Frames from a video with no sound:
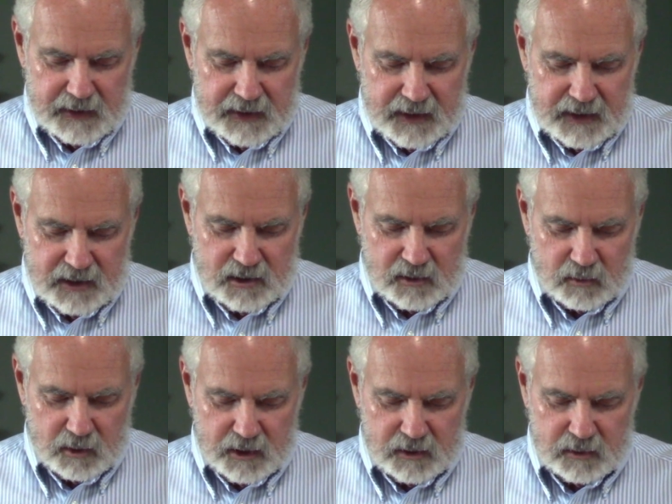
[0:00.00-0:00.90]
He is the
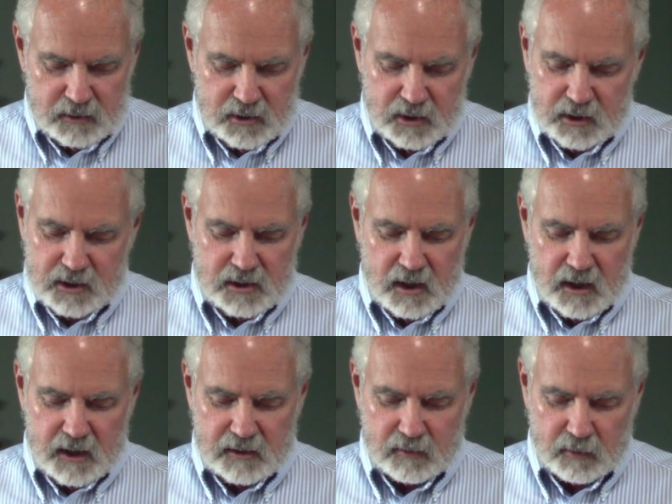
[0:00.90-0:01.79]
one who took
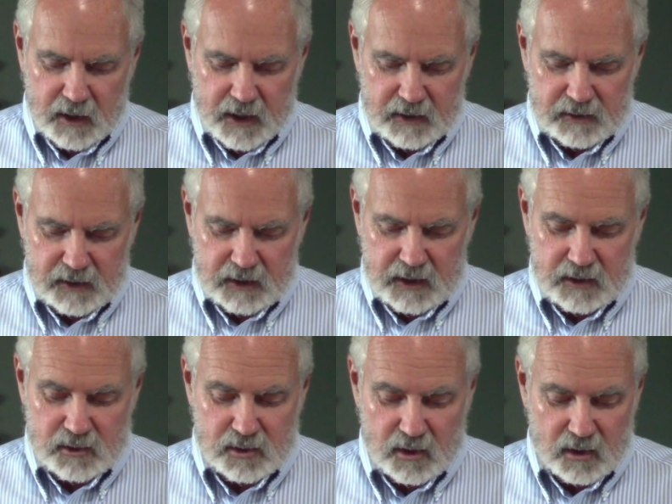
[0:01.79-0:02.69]
God's wrath
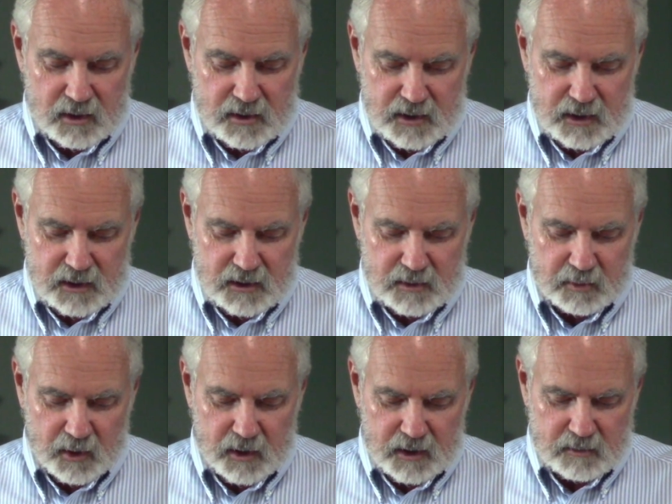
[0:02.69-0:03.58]
against our sins
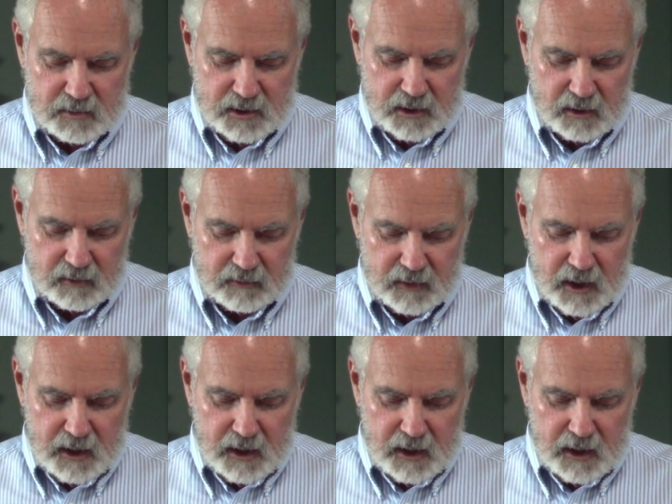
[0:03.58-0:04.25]
upon Himself